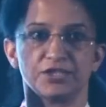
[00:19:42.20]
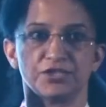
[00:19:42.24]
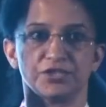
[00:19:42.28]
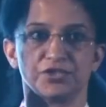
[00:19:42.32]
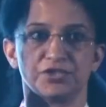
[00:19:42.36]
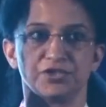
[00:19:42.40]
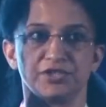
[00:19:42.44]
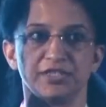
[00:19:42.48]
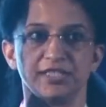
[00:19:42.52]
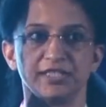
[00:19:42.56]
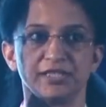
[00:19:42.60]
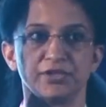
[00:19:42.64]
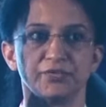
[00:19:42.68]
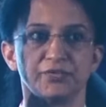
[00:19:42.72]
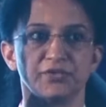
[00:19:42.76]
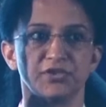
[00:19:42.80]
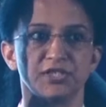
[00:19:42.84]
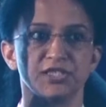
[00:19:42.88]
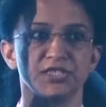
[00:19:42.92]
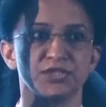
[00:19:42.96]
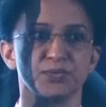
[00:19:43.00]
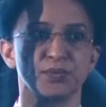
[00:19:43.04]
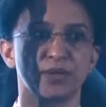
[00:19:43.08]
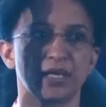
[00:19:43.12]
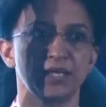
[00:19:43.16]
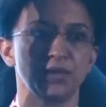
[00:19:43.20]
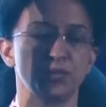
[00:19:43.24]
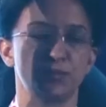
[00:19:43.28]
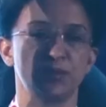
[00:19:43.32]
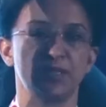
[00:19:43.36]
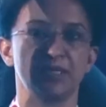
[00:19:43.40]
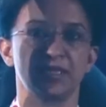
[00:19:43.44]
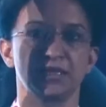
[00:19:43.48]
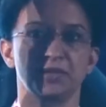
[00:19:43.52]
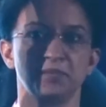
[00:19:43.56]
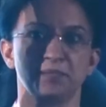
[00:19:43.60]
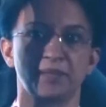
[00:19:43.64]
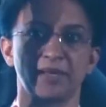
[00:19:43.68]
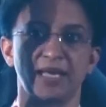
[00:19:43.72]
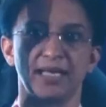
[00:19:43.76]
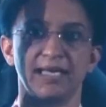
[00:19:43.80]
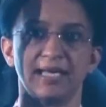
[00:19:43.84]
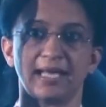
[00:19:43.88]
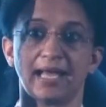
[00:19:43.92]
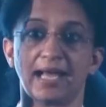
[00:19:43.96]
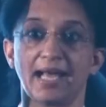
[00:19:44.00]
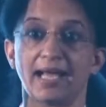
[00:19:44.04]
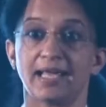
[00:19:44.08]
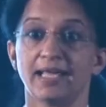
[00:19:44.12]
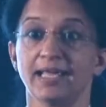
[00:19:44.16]
Do you think the first one will compile?
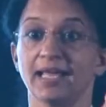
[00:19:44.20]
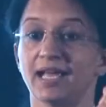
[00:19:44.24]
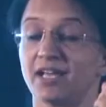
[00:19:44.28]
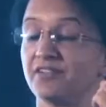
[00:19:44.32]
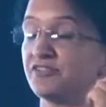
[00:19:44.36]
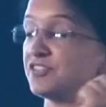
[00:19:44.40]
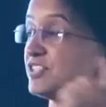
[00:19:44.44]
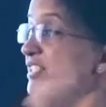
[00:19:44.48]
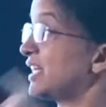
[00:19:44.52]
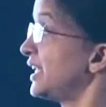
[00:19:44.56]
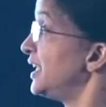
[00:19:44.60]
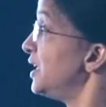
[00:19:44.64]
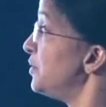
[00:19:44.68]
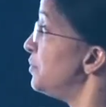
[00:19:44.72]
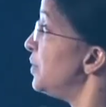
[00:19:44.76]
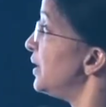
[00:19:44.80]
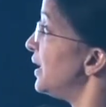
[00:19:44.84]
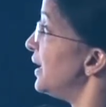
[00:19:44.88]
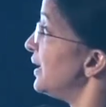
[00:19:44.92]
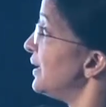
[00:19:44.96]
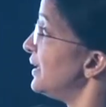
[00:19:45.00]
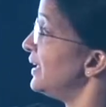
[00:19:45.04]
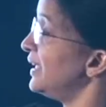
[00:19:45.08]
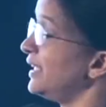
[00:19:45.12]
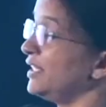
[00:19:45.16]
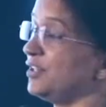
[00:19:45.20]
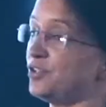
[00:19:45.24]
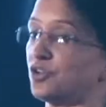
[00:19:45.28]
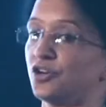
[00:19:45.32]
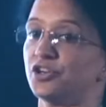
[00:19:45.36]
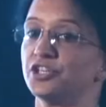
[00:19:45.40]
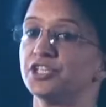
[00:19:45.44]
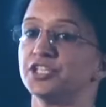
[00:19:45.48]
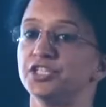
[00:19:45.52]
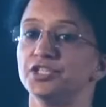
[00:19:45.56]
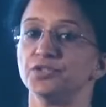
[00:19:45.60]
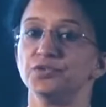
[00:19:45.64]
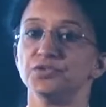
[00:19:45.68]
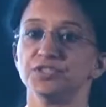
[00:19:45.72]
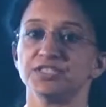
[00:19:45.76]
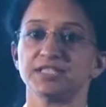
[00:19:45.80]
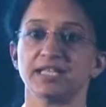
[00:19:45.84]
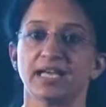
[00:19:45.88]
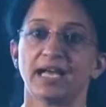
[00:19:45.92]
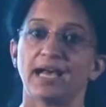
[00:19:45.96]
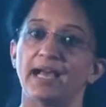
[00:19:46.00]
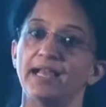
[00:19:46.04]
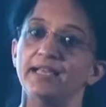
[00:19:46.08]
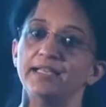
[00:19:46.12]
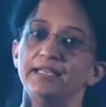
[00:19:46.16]
I have deliberately not used
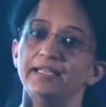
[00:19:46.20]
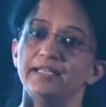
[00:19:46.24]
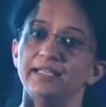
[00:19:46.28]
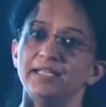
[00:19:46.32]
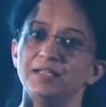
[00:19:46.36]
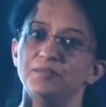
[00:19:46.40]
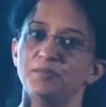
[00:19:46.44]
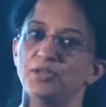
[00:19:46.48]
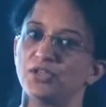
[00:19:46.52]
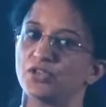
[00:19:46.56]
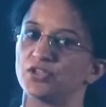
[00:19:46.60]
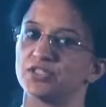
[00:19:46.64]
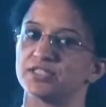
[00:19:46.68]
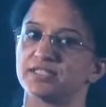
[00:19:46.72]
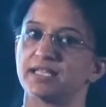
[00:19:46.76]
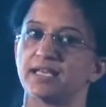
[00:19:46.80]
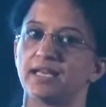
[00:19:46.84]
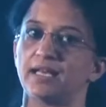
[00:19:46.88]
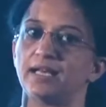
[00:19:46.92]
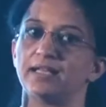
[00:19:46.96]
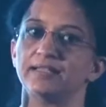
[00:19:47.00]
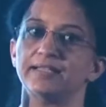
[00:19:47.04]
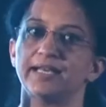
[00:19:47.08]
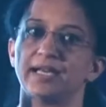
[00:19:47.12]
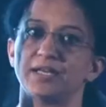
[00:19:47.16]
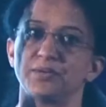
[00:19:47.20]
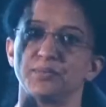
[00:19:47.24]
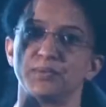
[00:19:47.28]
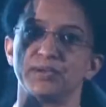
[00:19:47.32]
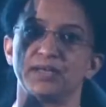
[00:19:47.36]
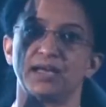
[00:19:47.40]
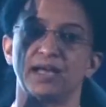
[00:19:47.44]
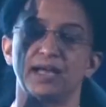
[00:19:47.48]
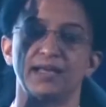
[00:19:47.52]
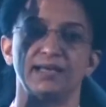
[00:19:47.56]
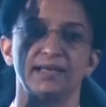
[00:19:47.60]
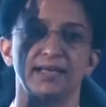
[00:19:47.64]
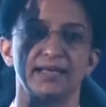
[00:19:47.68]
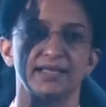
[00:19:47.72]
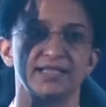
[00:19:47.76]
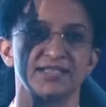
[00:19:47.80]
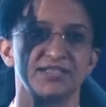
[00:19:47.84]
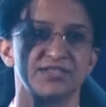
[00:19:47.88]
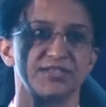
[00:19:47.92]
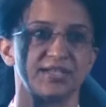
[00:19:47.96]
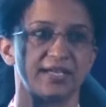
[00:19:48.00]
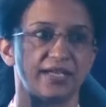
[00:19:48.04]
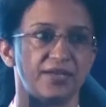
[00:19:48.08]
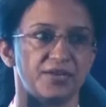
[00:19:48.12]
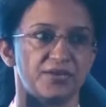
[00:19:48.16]
the IDE because that one highlights
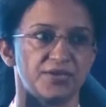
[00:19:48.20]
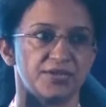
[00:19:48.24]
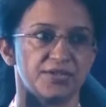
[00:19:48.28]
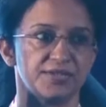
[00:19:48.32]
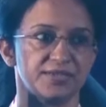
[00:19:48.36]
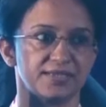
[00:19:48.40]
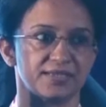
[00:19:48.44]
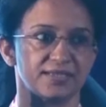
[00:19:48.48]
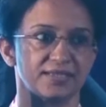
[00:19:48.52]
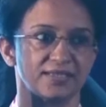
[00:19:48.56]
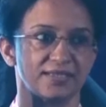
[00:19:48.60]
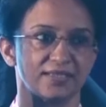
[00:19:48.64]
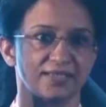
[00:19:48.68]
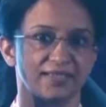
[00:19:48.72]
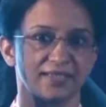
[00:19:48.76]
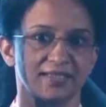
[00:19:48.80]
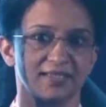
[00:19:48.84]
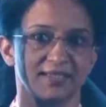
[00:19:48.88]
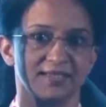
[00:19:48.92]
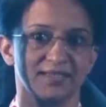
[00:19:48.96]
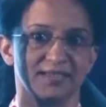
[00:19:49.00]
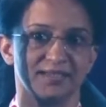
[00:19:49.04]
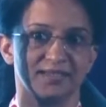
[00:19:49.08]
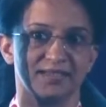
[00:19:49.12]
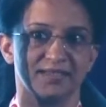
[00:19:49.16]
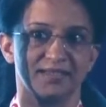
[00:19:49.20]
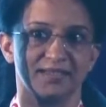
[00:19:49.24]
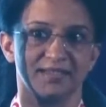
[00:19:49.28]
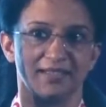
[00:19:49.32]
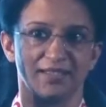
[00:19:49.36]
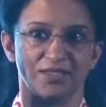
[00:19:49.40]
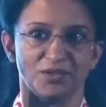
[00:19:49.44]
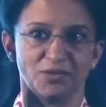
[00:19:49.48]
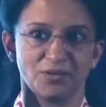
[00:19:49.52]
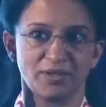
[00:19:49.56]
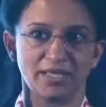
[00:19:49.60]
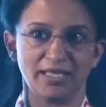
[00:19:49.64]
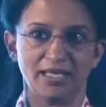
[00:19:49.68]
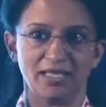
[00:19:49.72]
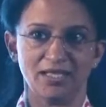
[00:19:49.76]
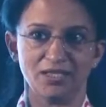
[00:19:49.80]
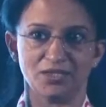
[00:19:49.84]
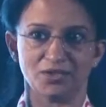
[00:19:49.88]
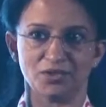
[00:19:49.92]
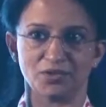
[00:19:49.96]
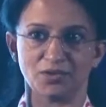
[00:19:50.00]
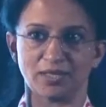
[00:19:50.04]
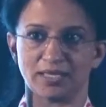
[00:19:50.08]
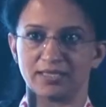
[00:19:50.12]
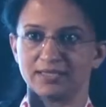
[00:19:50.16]
the errors. Okay,
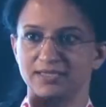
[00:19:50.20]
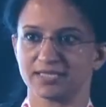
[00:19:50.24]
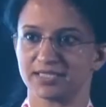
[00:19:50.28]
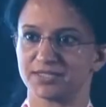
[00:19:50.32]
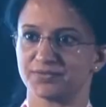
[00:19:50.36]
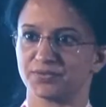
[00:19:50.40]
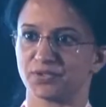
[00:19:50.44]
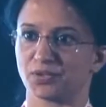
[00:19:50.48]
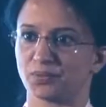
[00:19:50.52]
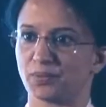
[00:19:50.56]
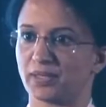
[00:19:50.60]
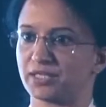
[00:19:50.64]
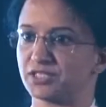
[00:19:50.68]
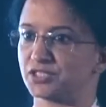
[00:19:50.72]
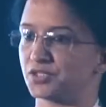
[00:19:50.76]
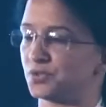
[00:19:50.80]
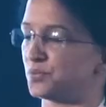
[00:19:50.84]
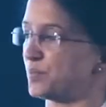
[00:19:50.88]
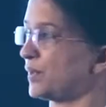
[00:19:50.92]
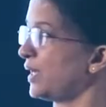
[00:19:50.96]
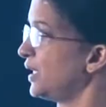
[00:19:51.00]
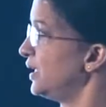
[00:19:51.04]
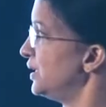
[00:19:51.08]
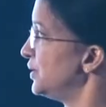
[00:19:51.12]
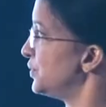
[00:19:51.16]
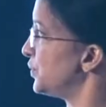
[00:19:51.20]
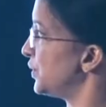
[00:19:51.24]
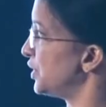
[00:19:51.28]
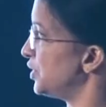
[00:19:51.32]
no answers for question 1.